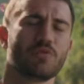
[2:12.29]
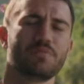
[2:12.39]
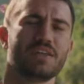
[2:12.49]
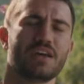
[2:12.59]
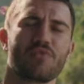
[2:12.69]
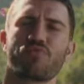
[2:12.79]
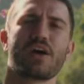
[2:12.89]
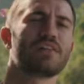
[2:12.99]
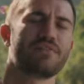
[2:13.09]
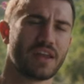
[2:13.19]
they would be
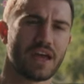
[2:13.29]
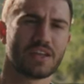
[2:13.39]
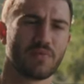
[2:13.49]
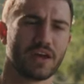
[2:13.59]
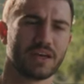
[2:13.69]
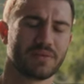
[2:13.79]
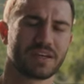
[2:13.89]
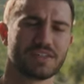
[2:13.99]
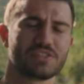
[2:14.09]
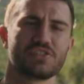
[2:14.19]
irrelevant
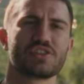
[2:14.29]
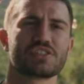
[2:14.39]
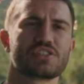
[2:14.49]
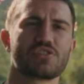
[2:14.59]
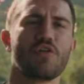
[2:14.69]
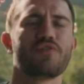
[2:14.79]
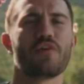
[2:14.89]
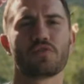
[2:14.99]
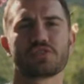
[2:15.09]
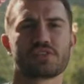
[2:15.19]
anyway because you're just
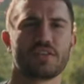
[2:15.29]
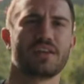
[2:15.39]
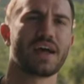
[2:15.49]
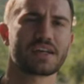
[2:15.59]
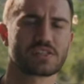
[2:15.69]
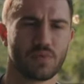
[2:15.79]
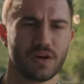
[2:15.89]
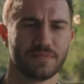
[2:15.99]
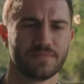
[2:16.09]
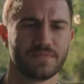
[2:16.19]
so focused on the next
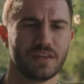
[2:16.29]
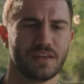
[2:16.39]
one.